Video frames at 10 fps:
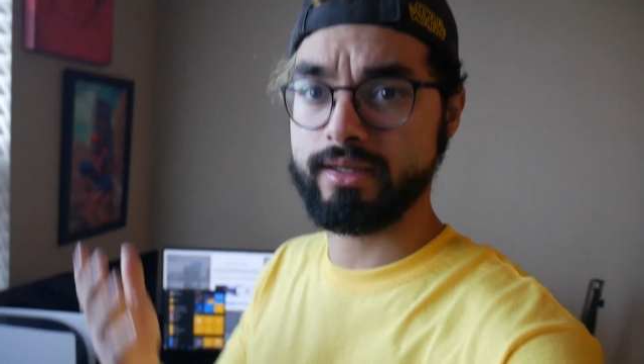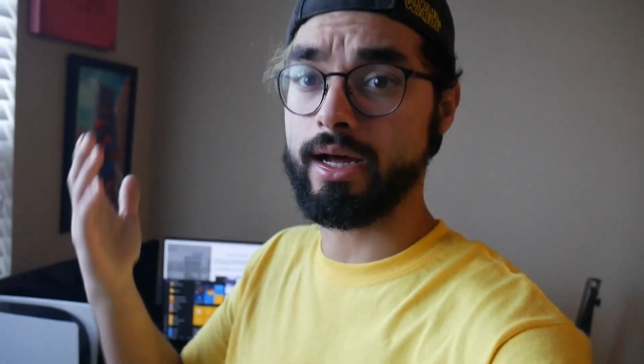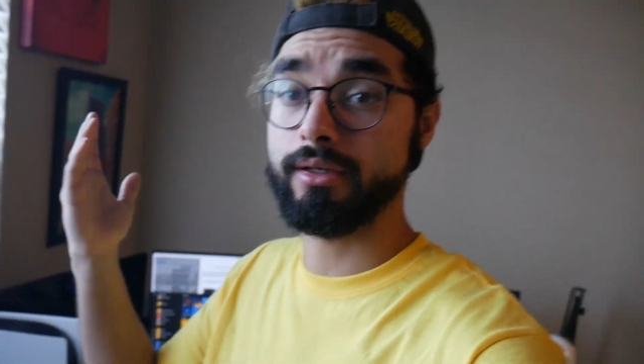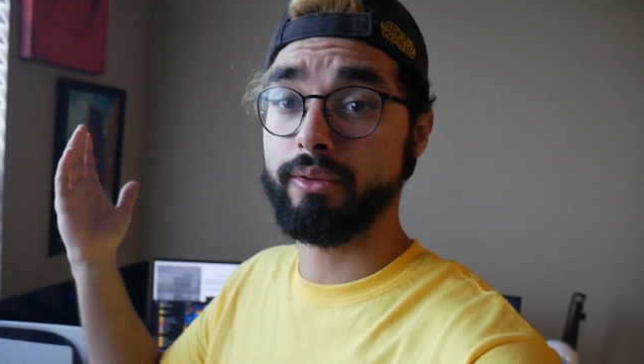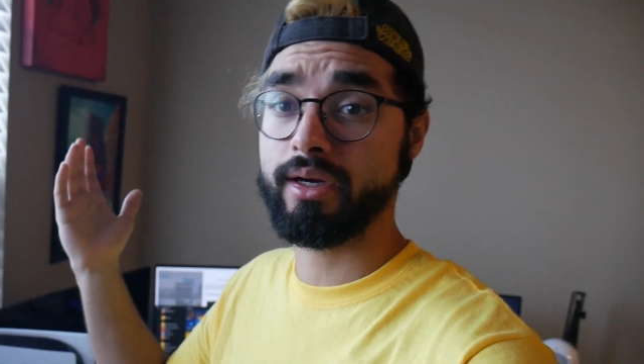
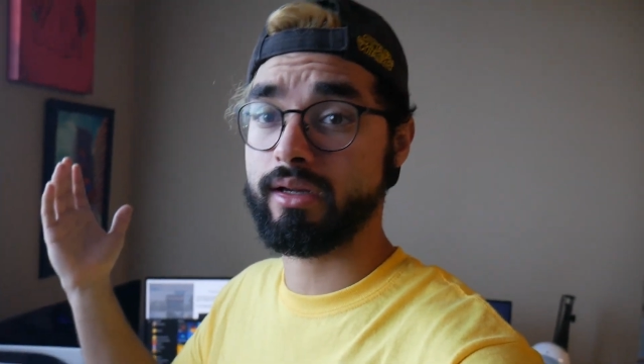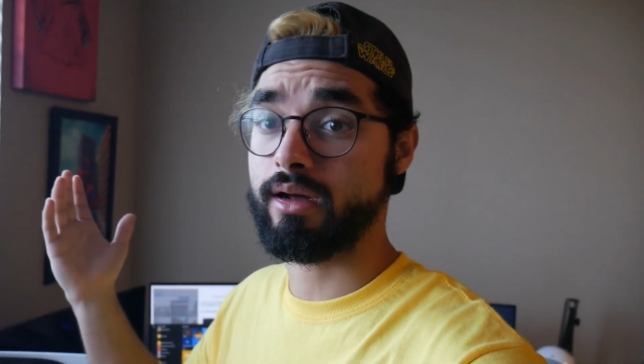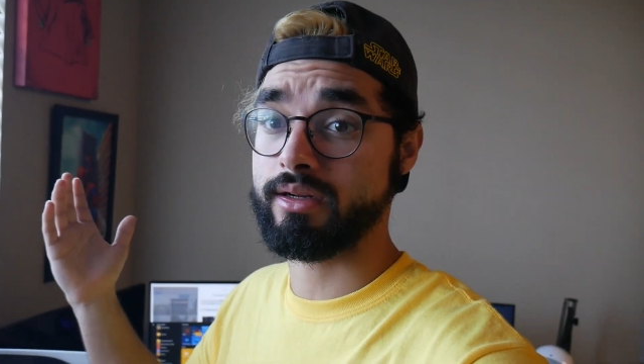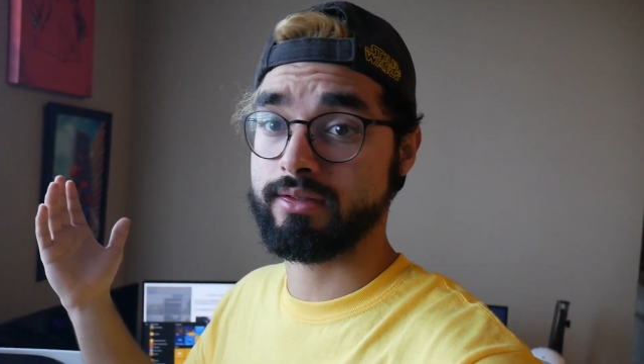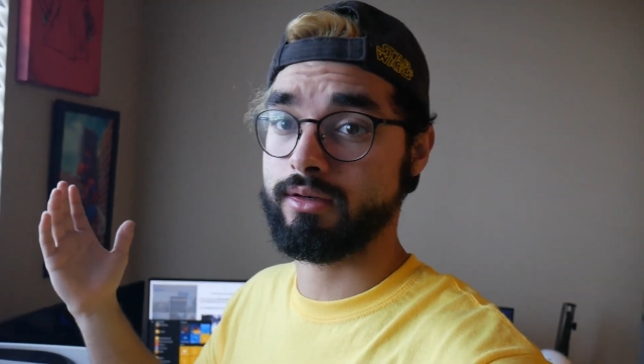not doing it
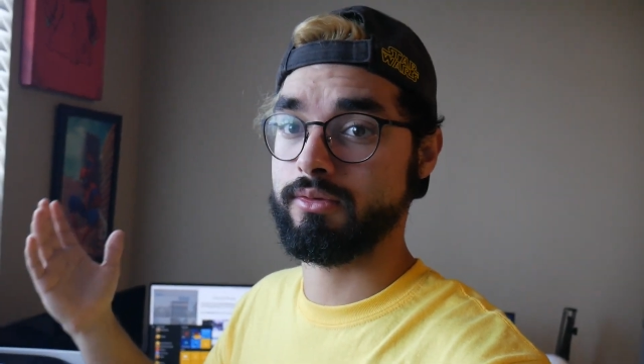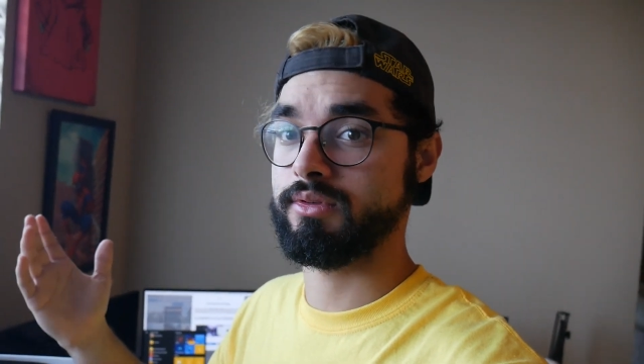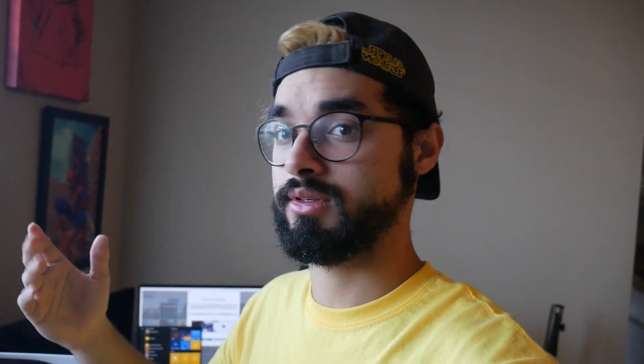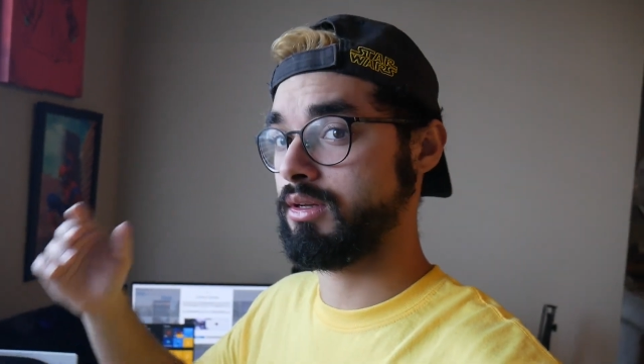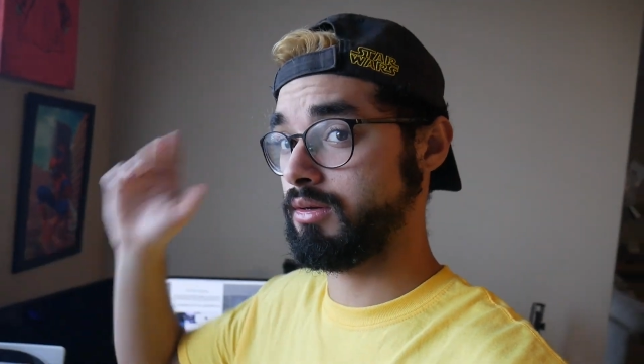on its own,
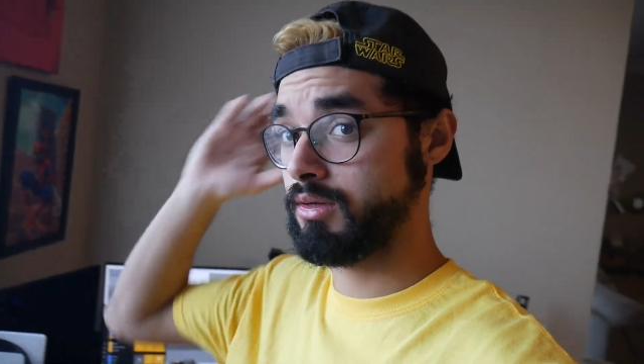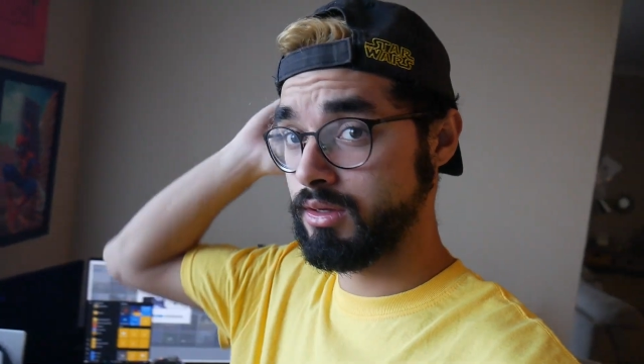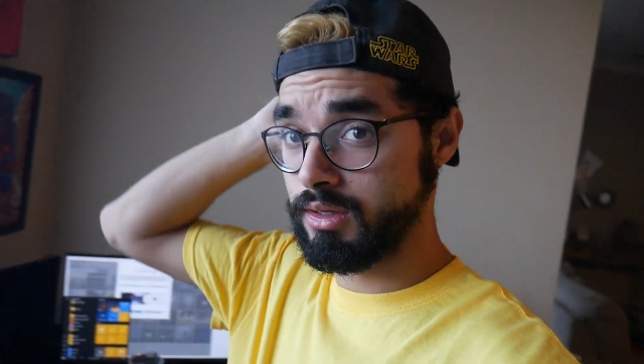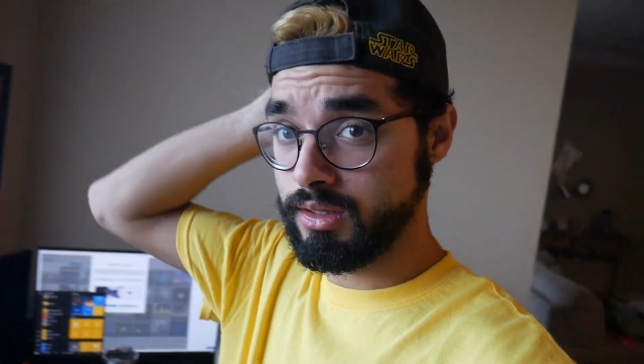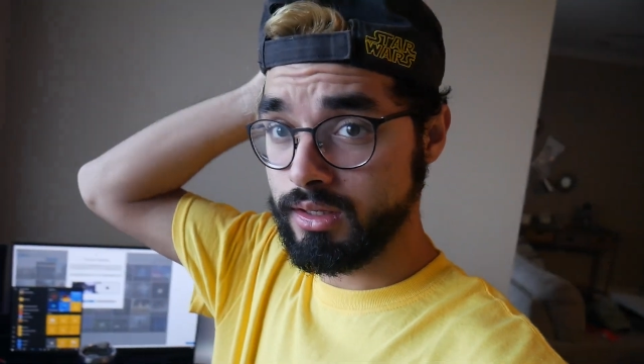so
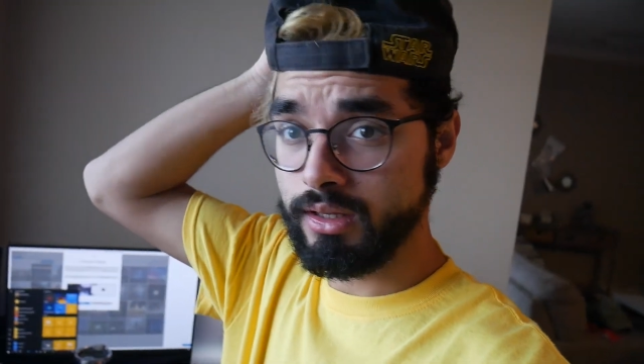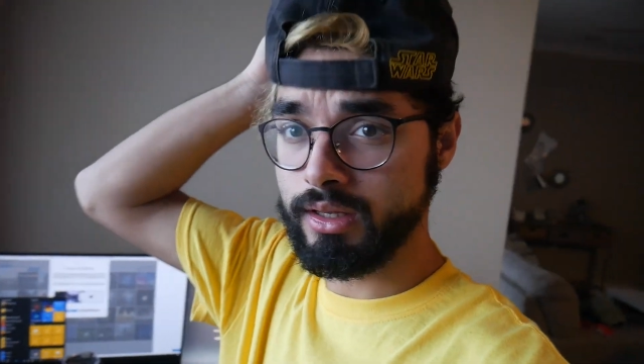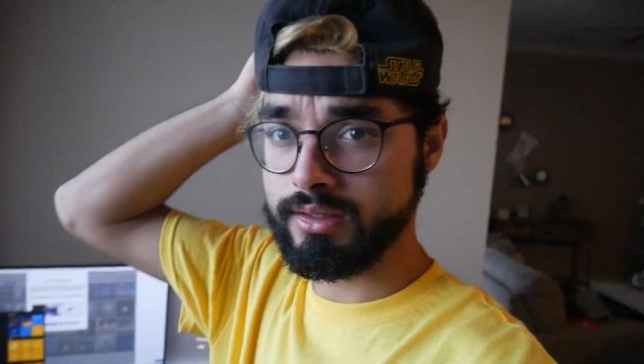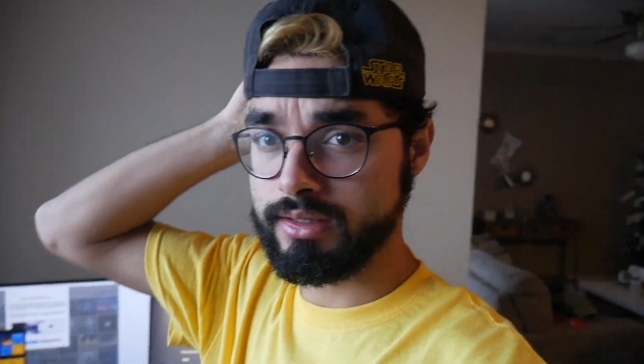it's